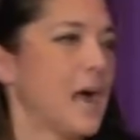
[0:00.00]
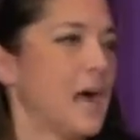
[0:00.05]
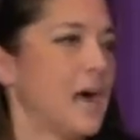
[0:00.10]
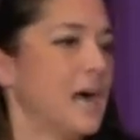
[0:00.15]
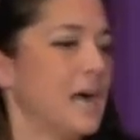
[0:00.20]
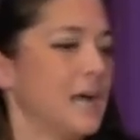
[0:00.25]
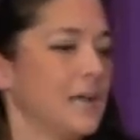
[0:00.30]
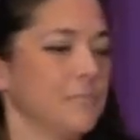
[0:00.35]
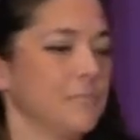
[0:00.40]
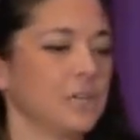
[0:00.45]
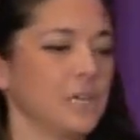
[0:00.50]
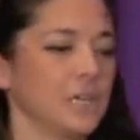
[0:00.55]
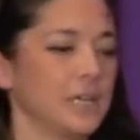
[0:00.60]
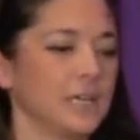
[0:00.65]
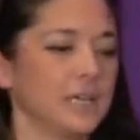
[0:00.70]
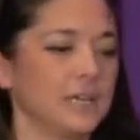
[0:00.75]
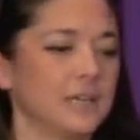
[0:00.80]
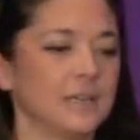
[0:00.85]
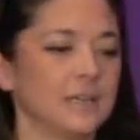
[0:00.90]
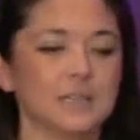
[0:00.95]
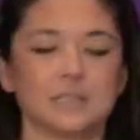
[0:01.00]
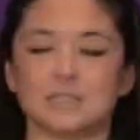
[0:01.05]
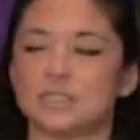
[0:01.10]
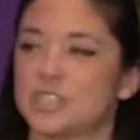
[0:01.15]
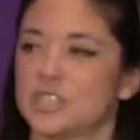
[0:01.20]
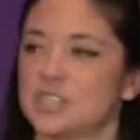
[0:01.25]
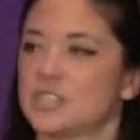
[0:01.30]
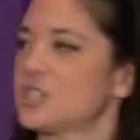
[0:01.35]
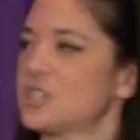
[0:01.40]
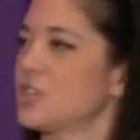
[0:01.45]
I'm gonna
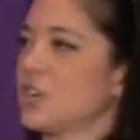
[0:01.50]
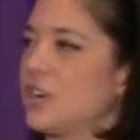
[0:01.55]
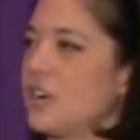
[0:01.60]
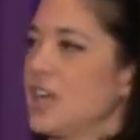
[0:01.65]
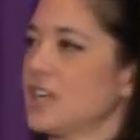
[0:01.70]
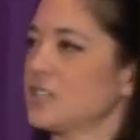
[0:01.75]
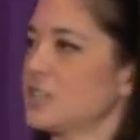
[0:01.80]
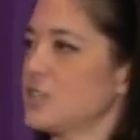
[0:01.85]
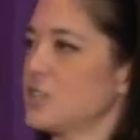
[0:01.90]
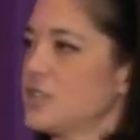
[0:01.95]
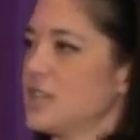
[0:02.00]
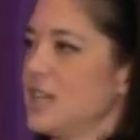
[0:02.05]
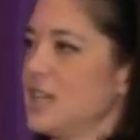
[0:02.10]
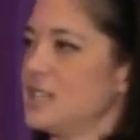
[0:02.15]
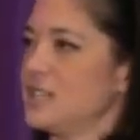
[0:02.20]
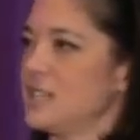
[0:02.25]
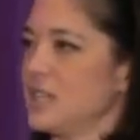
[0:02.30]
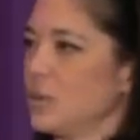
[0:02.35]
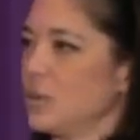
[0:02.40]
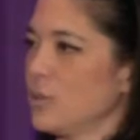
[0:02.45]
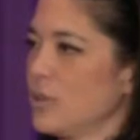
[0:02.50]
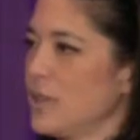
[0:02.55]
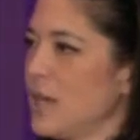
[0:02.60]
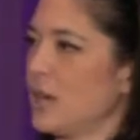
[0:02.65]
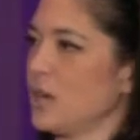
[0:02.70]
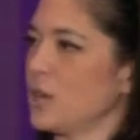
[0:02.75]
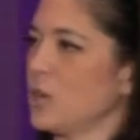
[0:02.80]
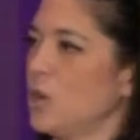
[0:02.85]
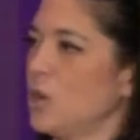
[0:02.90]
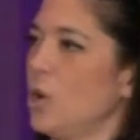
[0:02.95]
just start exercising
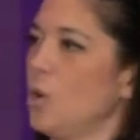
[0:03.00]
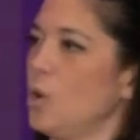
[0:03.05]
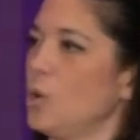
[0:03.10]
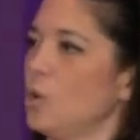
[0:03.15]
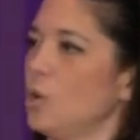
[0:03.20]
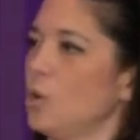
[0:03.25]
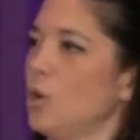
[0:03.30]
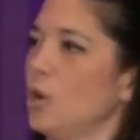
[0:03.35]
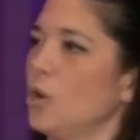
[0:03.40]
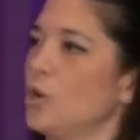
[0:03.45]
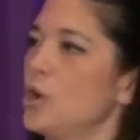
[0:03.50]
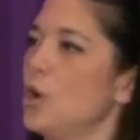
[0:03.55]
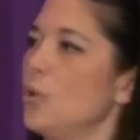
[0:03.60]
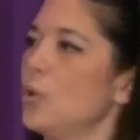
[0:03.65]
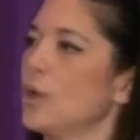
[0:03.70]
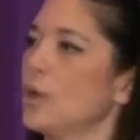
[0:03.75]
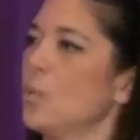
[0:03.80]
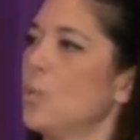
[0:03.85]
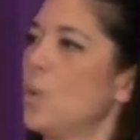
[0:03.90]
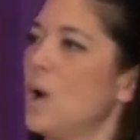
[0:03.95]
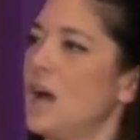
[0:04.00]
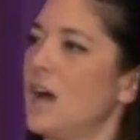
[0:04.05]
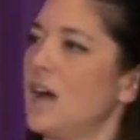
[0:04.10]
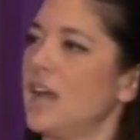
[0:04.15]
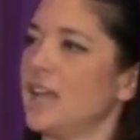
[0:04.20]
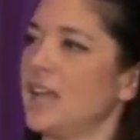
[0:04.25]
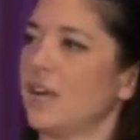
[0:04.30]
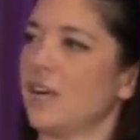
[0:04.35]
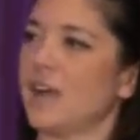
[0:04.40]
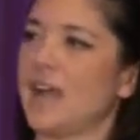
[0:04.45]
without a goal or knowing
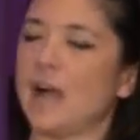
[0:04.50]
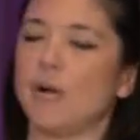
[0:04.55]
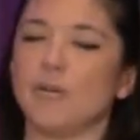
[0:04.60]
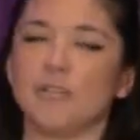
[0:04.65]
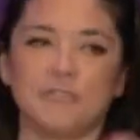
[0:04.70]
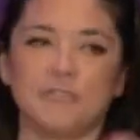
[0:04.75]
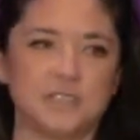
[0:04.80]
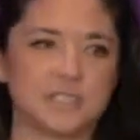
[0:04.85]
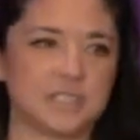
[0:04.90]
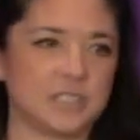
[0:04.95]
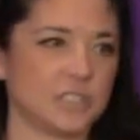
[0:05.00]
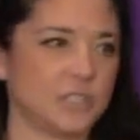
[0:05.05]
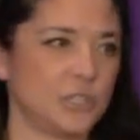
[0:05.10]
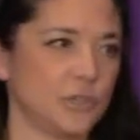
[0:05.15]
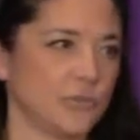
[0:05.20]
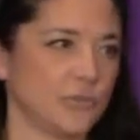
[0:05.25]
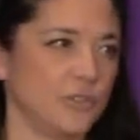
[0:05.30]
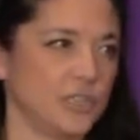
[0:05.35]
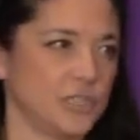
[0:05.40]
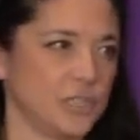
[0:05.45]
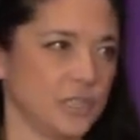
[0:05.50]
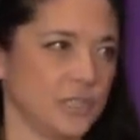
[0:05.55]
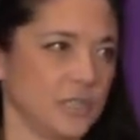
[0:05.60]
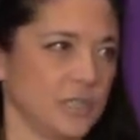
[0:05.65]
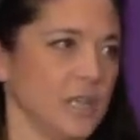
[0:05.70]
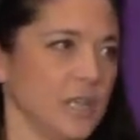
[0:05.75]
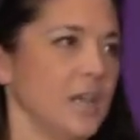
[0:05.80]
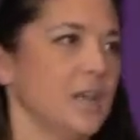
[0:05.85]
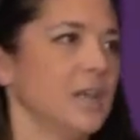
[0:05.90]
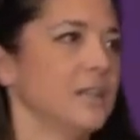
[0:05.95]
why or how it fits into your
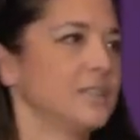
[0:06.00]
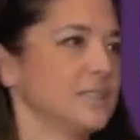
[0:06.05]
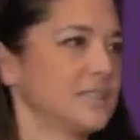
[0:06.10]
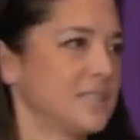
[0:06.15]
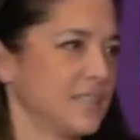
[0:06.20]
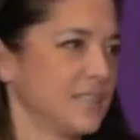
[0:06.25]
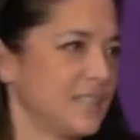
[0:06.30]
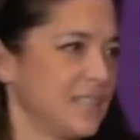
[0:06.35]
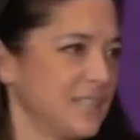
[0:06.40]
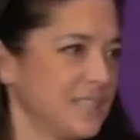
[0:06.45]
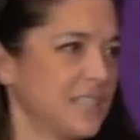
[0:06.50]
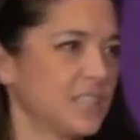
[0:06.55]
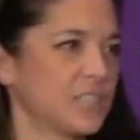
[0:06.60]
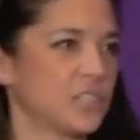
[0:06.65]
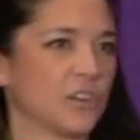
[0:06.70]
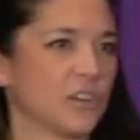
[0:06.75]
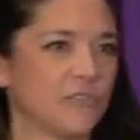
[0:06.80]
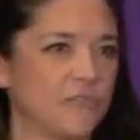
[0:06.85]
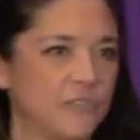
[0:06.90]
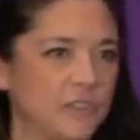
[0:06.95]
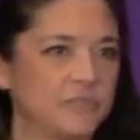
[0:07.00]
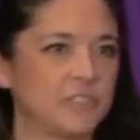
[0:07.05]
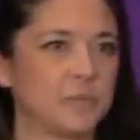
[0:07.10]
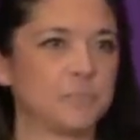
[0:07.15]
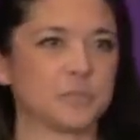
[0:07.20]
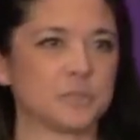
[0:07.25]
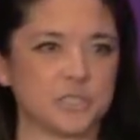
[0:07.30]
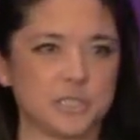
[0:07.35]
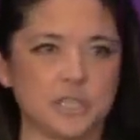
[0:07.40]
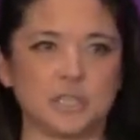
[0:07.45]
vision, the statistics are
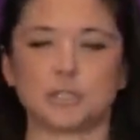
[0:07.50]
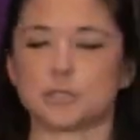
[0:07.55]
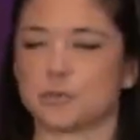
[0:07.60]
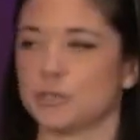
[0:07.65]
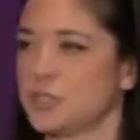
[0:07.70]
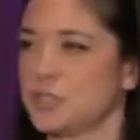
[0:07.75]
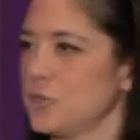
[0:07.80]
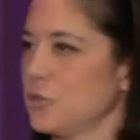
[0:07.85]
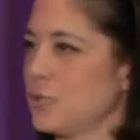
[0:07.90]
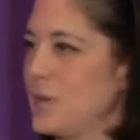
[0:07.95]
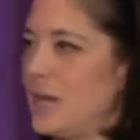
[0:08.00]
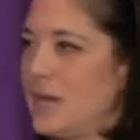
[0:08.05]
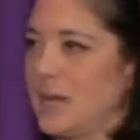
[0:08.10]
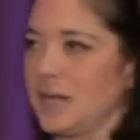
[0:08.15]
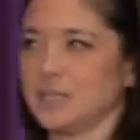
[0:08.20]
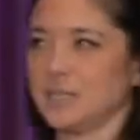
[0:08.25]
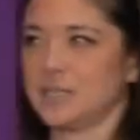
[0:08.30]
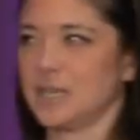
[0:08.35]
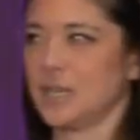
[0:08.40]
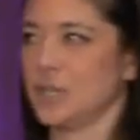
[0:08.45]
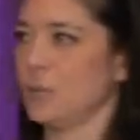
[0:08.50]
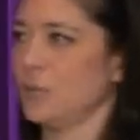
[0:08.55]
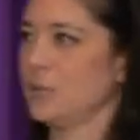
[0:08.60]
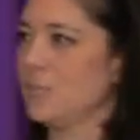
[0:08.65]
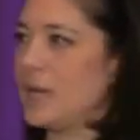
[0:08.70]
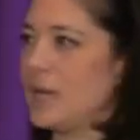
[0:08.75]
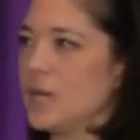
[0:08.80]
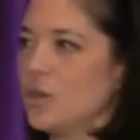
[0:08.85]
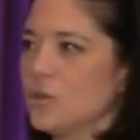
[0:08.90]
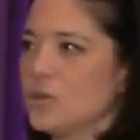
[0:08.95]
50% attrition rate. I can tell you in
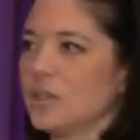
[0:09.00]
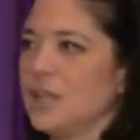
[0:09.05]
my own